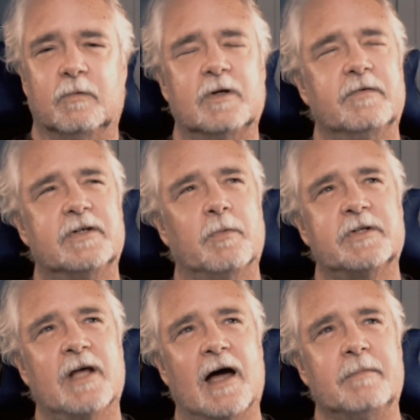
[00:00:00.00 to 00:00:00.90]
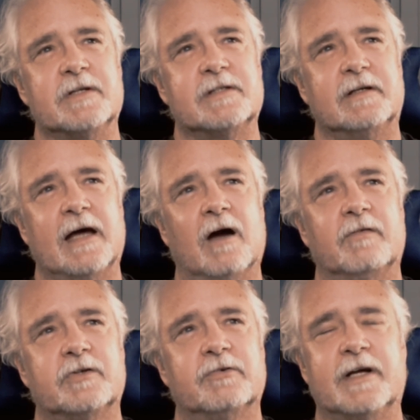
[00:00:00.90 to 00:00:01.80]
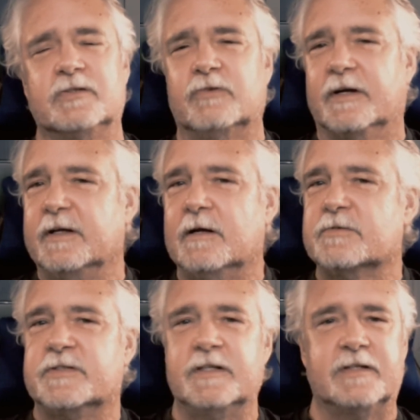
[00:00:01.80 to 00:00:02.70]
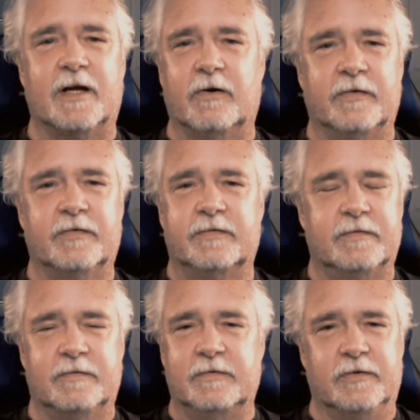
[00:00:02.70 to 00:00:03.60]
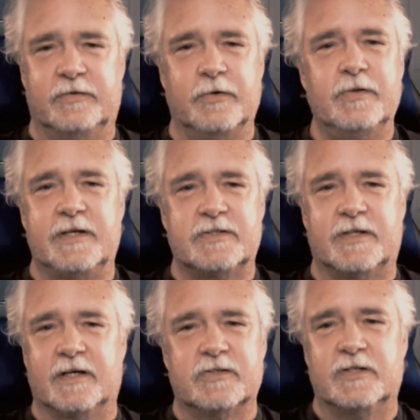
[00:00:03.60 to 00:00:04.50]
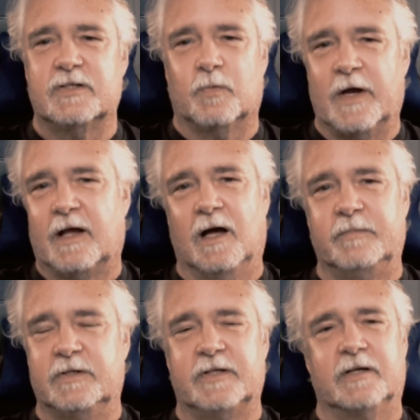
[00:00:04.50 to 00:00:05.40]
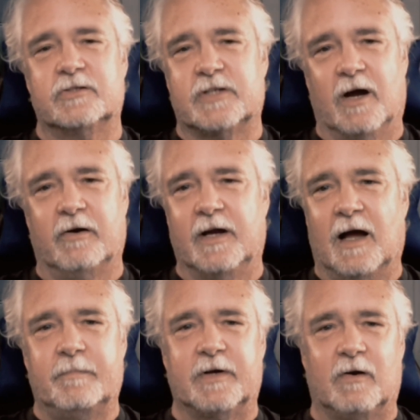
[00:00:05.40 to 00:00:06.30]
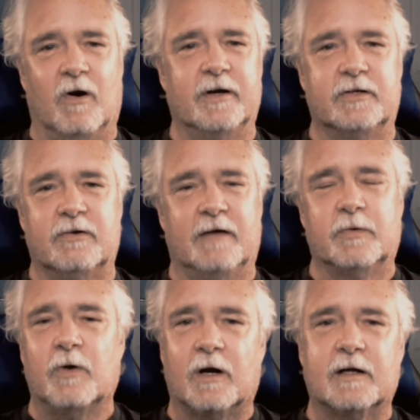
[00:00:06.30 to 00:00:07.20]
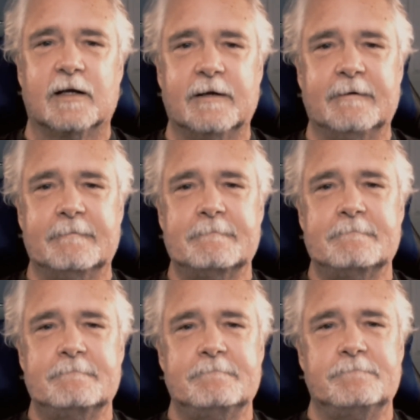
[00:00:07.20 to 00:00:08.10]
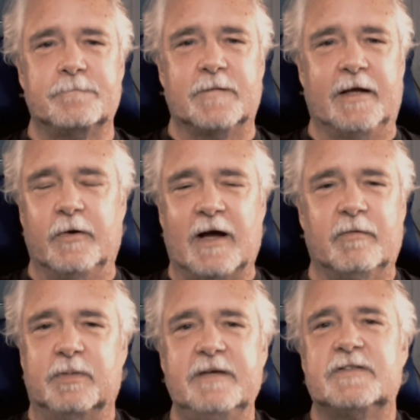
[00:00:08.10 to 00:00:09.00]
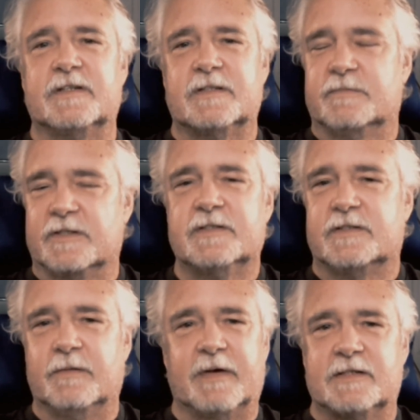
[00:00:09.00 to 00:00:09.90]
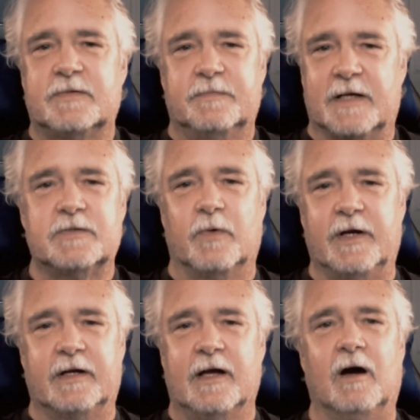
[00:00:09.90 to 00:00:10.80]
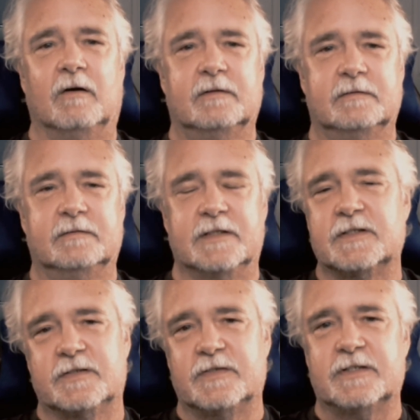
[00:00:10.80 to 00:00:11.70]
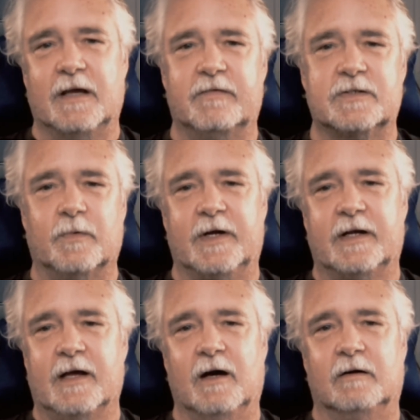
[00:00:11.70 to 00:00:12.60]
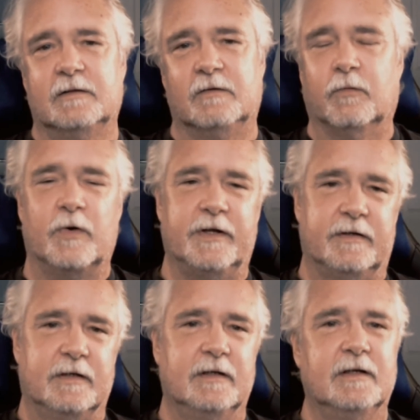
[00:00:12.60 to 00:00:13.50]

What time is it? How are the trains running? You don't sit there and do these things. You just wake up, you take your shower, you hop in the car, and you drive to work. And you have a belief system. This is the best way to go. This is the safest way to go. Avoid